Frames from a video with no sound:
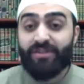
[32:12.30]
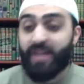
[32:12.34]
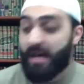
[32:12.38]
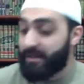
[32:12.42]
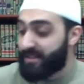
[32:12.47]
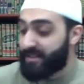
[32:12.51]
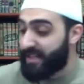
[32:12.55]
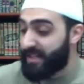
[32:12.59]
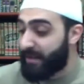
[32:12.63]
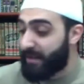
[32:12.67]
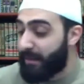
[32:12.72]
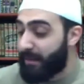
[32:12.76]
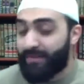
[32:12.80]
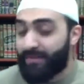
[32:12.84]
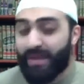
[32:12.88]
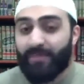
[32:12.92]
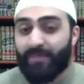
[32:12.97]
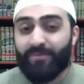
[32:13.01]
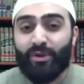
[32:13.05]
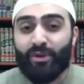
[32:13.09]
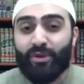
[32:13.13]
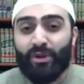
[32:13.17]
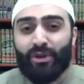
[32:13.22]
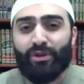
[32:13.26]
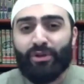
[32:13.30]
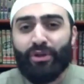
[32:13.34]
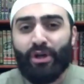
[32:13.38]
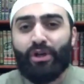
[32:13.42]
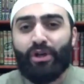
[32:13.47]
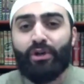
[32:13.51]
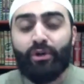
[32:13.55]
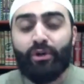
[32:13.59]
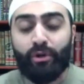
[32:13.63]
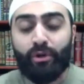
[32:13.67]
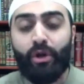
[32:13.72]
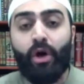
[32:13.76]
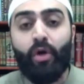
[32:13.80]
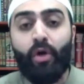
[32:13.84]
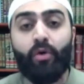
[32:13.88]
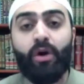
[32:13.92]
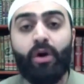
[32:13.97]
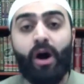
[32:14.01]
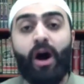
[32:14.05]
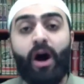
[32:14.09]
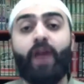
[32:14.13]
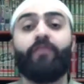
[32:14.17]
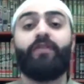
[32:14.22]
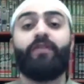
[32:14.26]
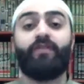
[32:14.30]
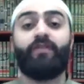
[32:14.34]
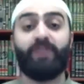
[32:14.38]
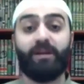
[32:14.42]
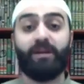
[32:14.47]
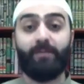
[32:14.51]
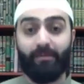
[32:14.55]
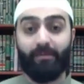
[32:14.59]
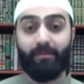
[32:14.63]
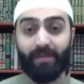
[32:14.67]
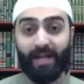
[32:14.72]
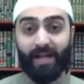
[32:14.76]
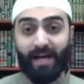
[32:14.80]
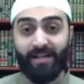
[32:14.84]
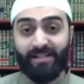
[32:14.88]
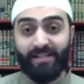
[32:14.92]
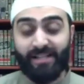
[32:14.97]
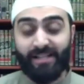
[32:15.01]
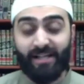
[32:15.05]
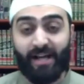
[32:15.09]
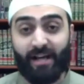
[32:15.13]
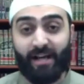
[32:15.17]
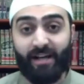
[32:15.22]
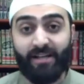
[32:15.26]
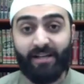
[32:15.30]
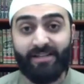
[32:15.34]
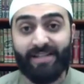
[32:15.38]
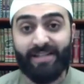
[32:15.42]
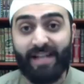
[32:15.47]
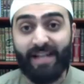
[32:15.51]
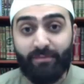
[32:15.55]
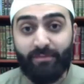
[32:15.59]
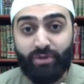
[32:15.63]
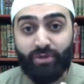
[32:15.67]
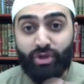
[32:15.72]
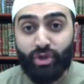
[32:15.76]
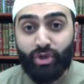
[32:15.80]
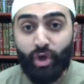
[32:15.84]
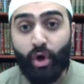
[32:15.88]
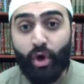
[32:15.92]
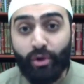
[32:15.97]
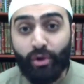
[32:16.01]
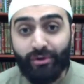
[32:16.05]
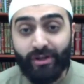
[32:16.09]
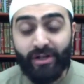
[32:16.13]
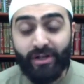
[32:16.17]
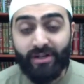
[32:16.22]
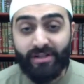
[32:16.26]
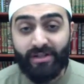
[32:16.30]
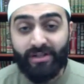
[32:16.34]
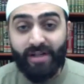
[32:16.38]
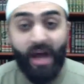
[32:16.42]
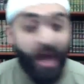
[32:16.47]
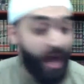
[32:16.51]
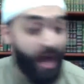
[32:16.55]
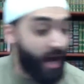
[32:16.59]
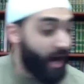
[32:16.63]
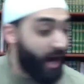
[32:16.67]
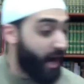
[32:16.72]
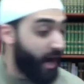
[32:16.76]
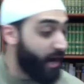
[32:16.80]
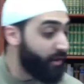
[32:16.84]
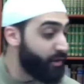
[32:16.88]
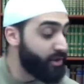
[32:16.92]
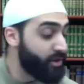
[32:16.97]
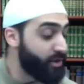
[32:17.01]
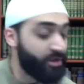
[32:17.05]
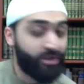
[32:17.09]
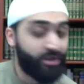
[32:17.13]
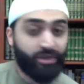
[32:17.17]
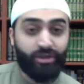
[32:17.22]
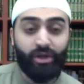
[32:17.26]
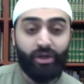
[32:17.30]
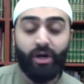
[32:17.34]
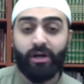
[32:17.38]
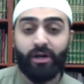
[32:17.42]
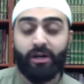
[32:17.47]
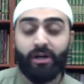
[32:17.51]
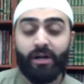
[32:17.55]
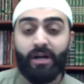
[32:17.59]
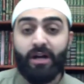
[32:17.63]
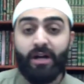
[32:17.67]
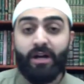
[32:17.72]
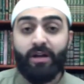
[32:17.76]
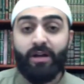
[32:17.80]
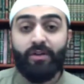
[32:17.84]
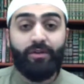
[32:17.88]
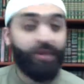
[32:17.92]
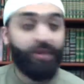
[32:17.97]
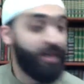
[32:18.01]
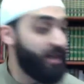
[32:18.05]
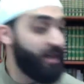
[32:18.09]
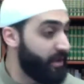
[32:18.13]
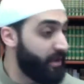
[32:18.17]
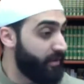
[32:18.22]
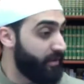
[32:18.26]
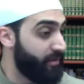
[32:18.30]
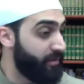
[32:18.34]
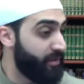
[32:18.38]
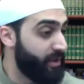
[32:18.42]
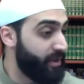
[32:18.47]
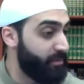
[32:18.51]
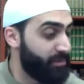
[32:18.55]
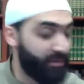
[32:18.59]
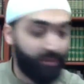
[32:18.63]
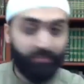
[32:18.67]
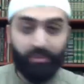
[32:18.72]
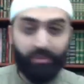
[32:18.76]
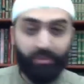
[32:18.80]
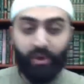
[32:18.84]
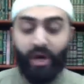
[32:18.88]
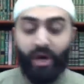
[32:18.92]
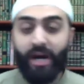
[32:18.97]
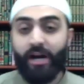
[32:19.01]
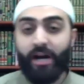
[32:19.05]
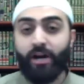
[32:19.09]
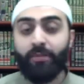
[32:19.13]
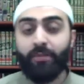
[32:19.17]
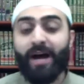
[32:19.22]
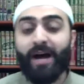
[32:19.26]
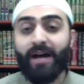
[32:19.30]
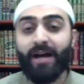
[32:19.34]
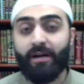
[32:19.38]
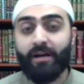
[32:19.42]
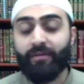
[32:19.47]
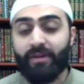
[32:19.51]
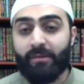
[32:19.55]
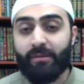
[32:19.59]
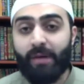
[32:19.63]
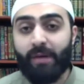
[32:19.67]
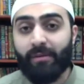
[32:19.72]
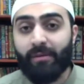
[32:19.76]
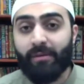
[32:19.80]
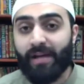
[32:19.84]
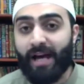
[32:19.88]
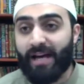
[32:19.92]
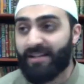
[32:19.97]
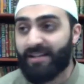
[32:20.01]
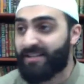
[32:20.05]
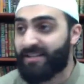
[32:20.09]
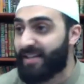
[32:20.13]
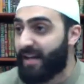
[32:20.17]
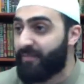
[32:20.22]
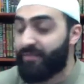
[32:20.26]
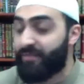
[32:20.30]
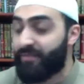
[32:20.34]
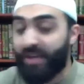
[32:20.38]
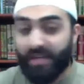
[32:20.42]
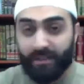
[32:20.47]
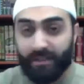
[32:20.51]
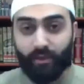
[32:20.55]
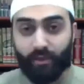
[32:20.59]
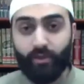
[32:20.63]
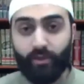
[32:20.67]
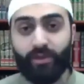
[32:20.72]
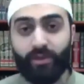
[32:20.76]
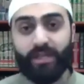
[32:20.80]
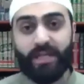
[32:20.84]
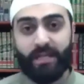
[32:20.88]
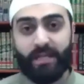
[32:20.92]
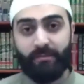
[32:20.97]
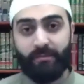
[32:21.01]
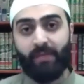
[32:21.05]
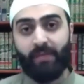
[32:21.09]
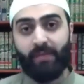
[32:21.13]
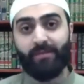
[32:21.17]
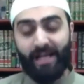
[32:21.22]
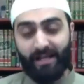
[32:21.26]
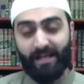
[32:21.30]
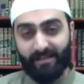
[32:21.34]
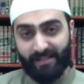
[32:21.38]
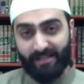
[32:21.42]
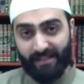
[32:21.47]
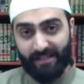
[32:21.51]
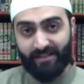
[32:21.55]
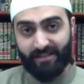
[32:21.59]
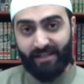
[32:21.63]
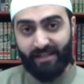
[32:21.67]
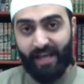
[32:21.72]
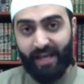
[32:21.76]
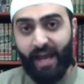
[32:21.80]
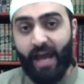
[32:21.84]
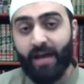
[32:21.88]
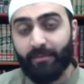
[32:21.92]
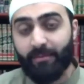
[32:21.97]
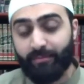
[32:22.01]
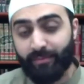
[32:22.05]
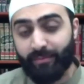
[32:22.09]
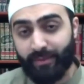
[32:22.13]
Some of them took the cloak off of Imam al-Hasan alayhi salam's shoulders. Others took the prayer mat of Imam al-Hasan. They looted Imam al-Hasan's camp.